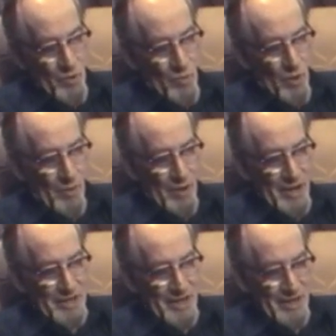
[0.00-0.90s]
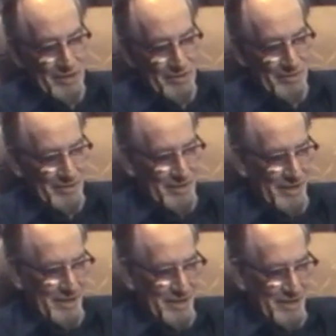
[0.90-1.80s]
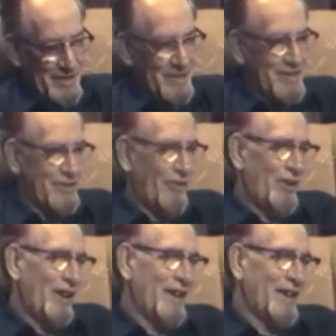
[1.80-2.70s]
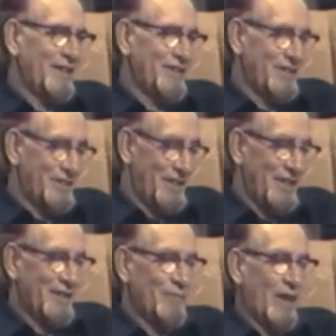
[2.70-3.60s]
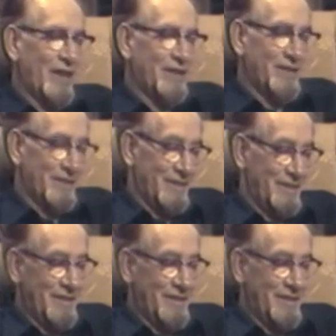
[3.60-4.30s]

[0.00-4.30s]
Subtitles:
Well, when I tell you a story like I just did about a